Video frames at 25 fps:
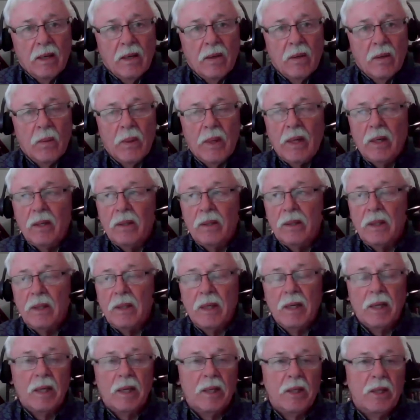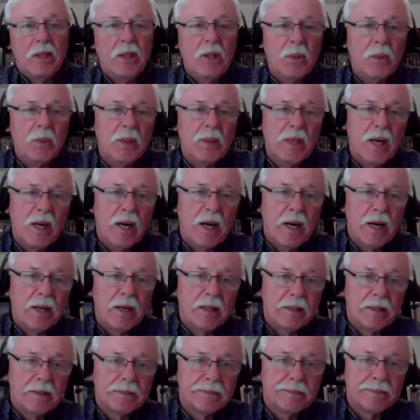well, you and
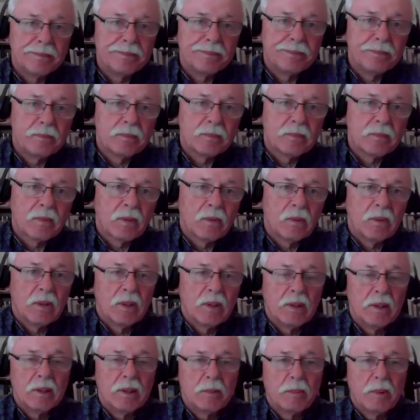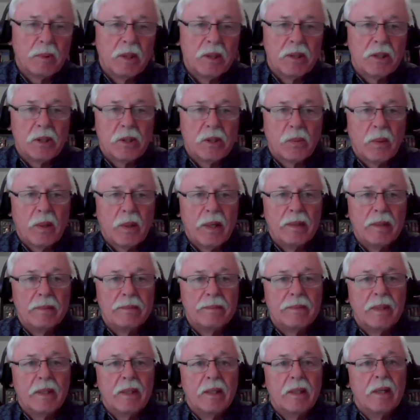I, well, let's put it this way.
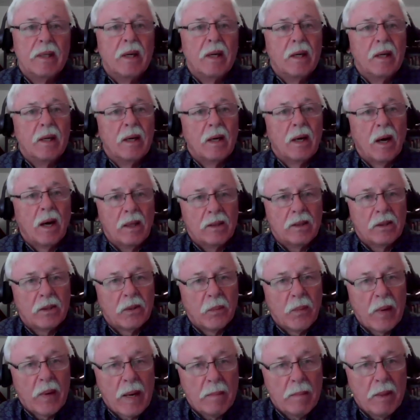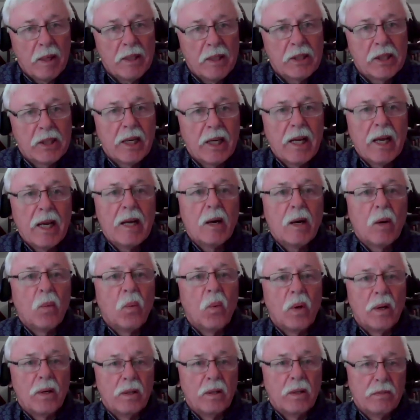The rabbis today are
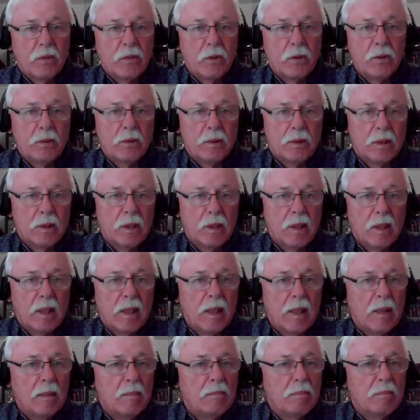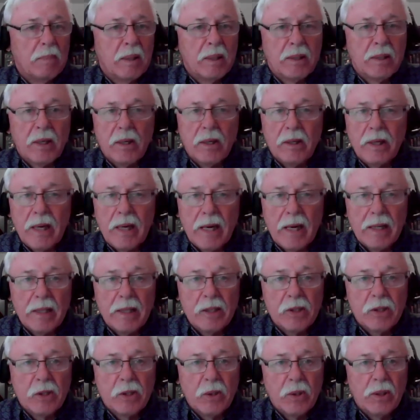wonderful, but they're not
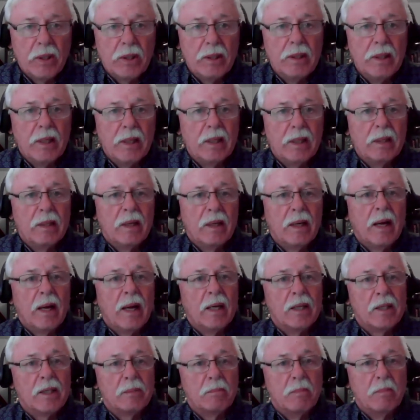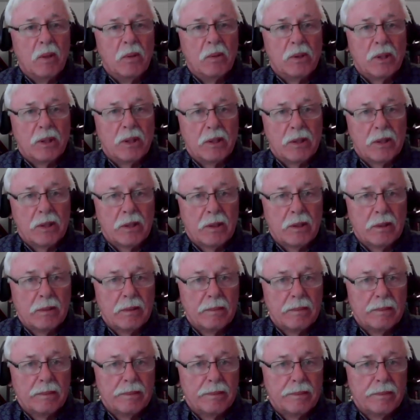as good as Moses,
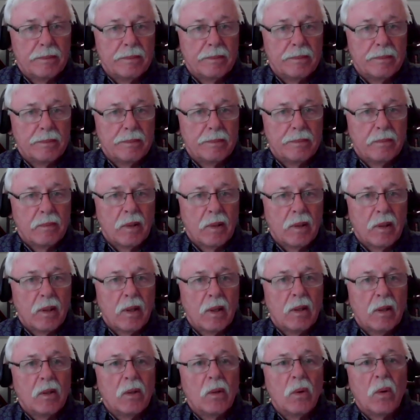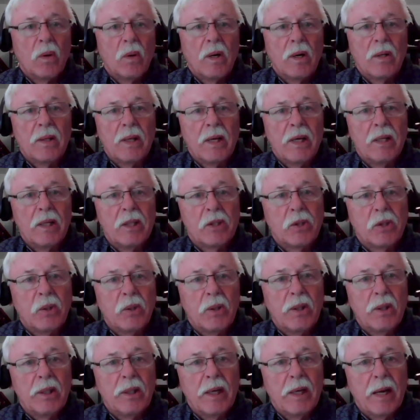nor are they as
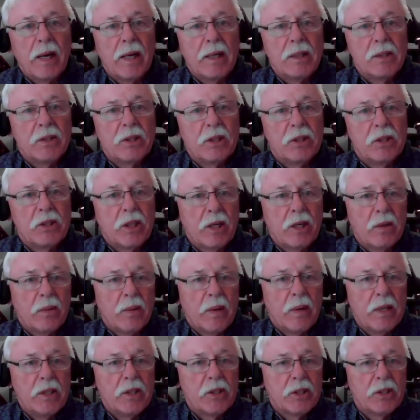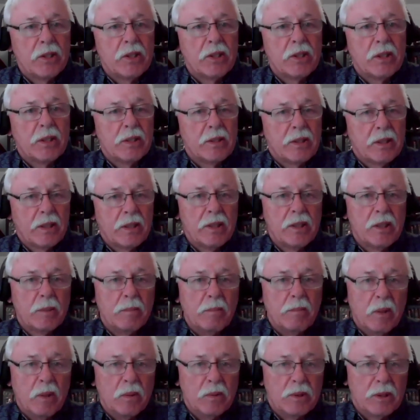good as the generations since
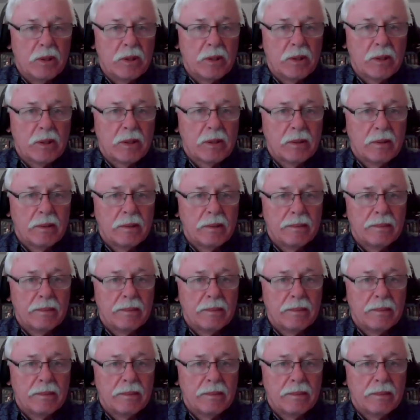Moses.